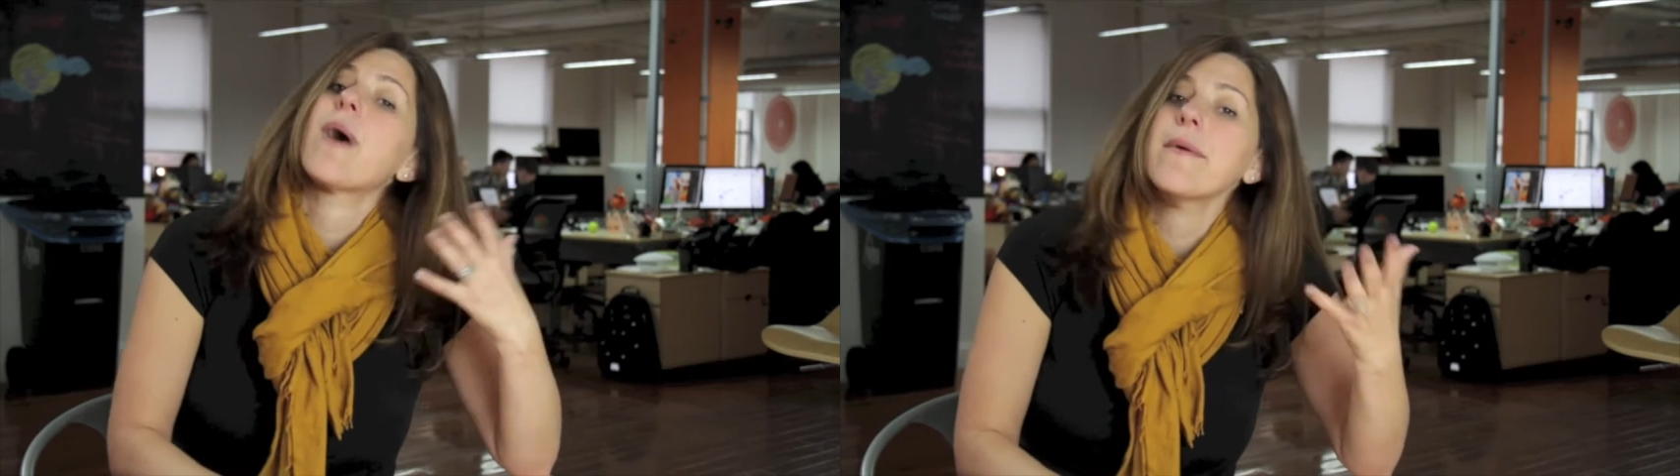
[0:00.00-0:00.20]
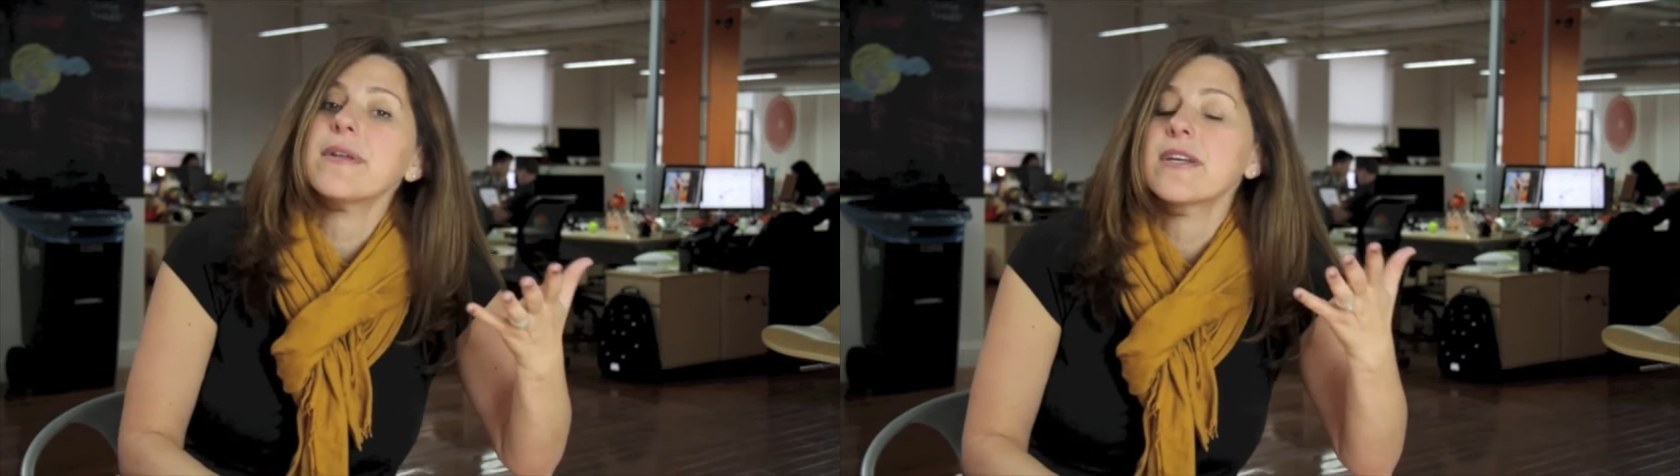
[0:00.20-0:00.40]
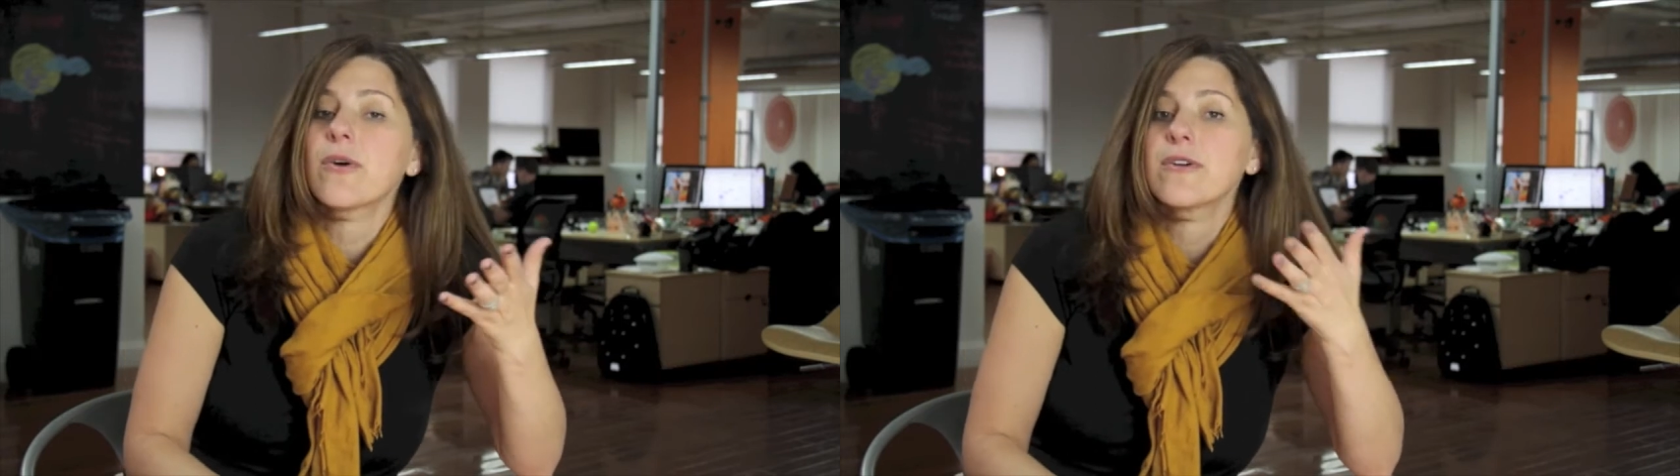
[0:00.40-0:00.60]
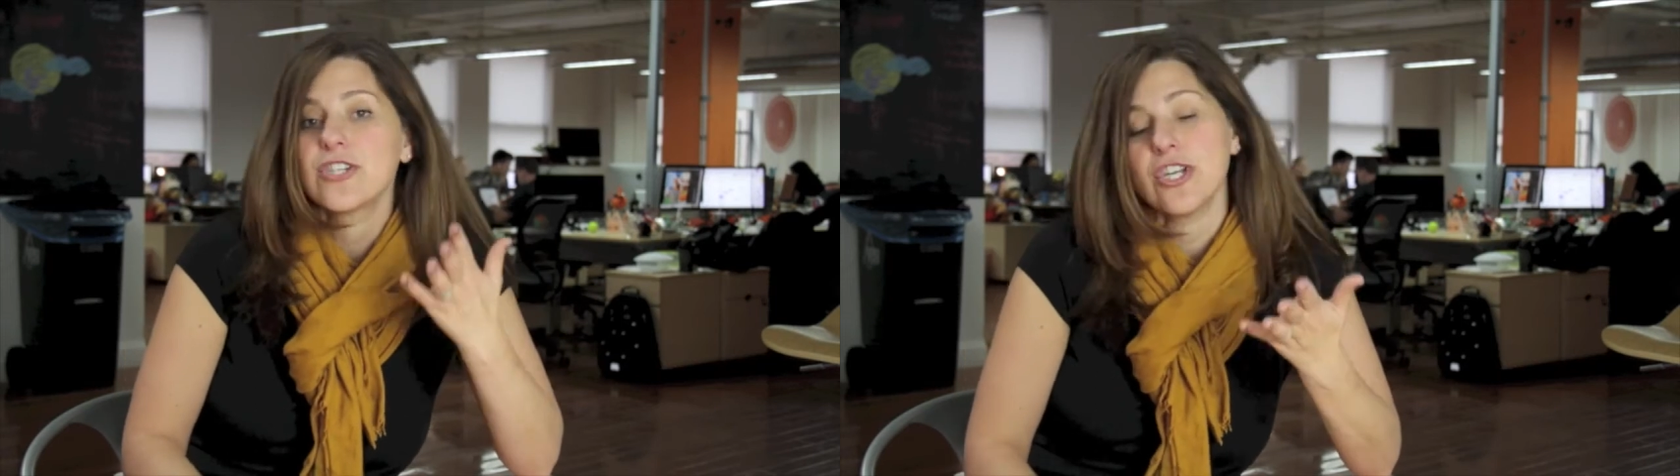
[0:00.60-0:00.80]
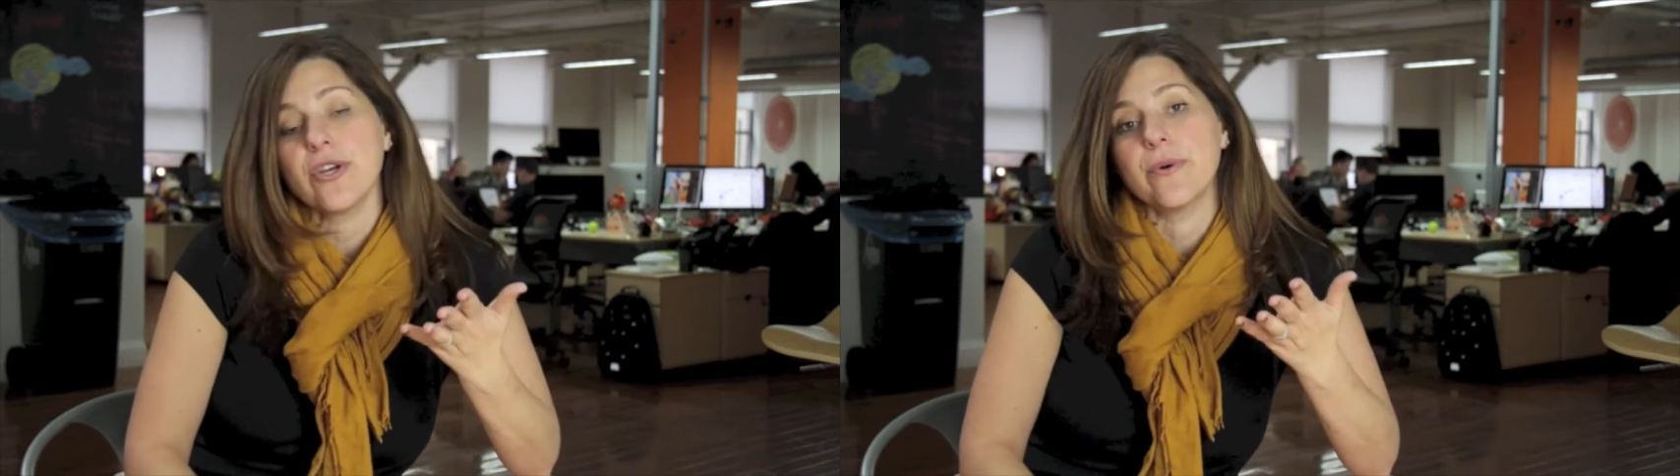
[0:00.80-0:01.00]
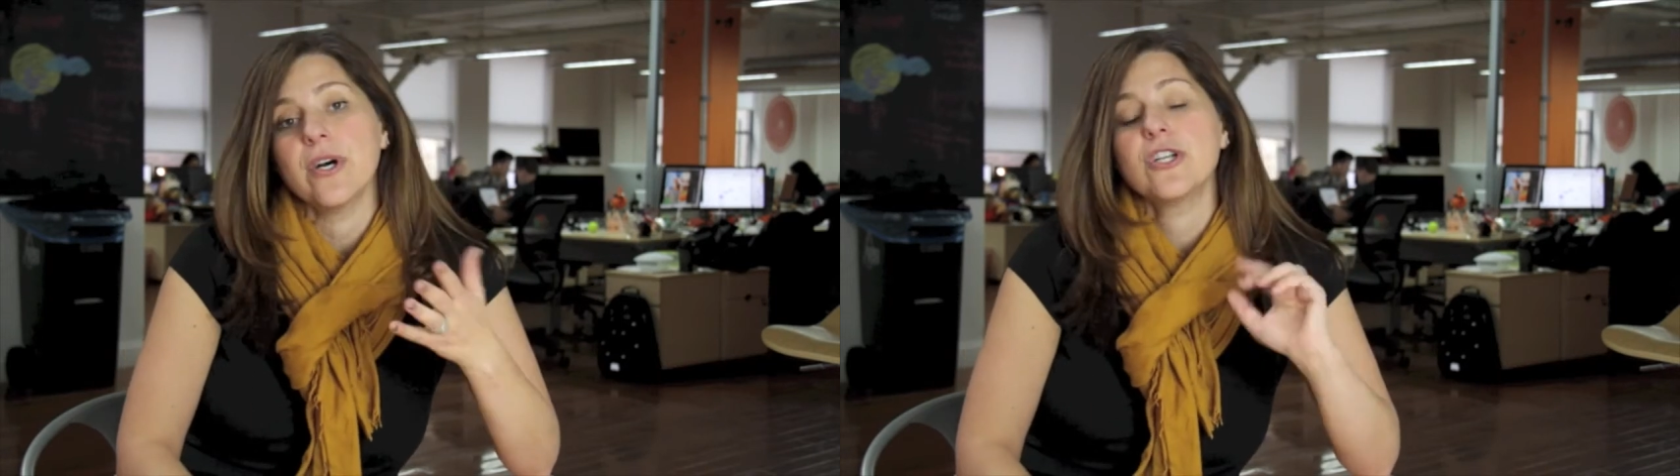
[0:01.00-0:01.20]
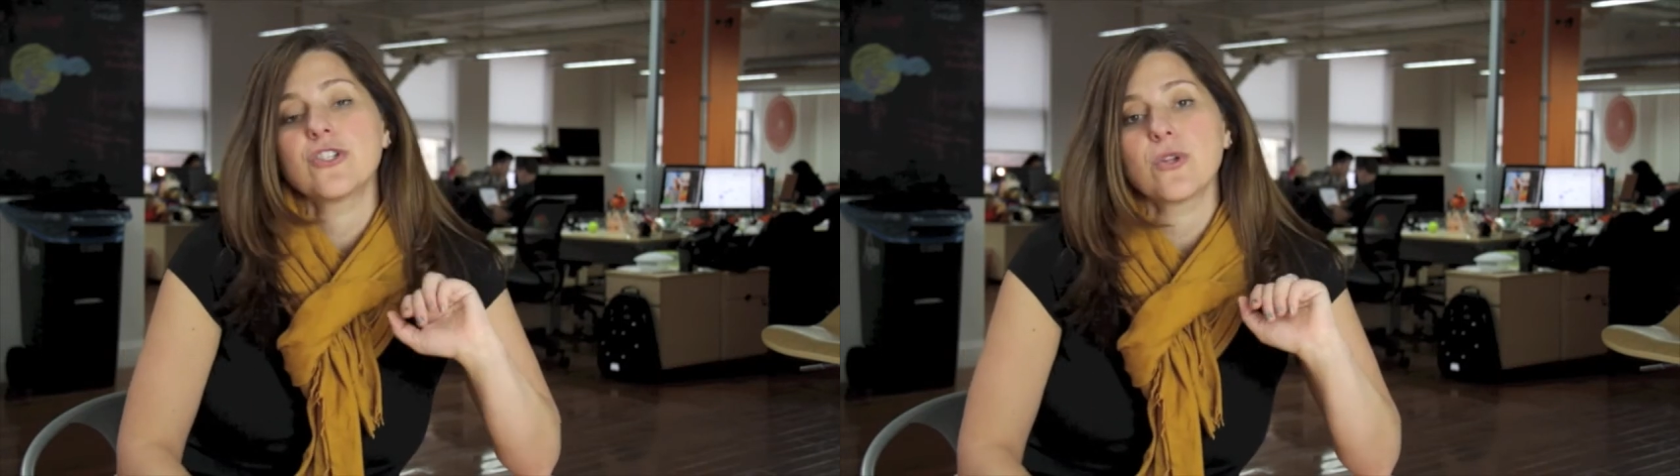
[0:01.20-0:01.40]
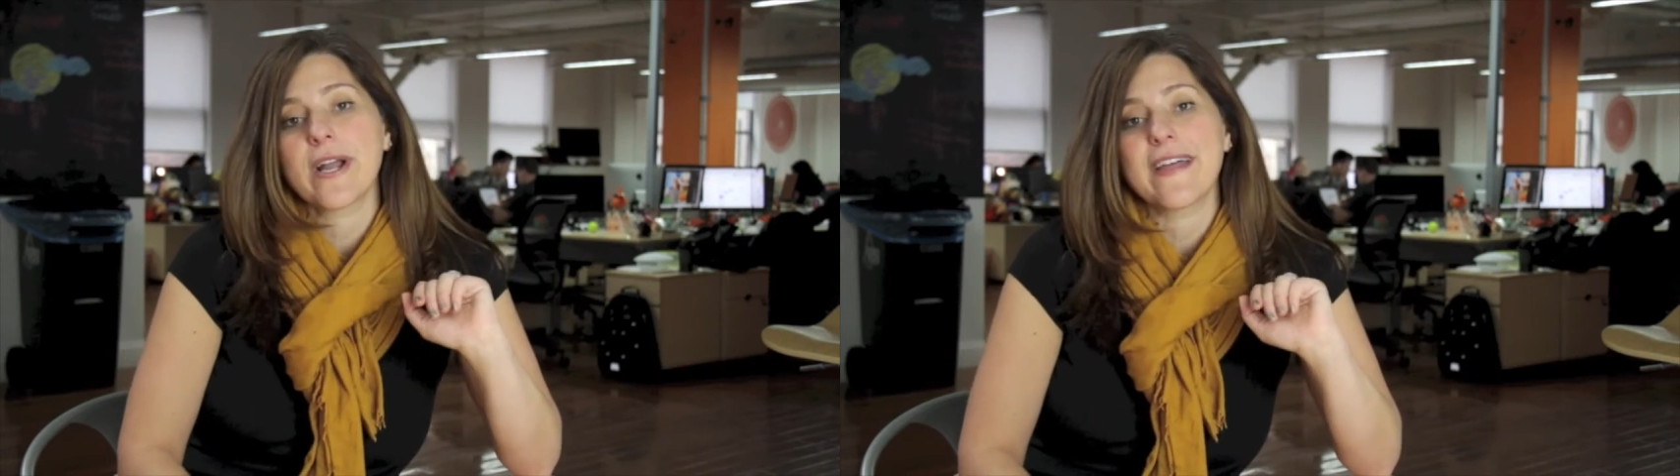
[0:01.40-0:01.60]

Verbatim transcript: I would encourage you to look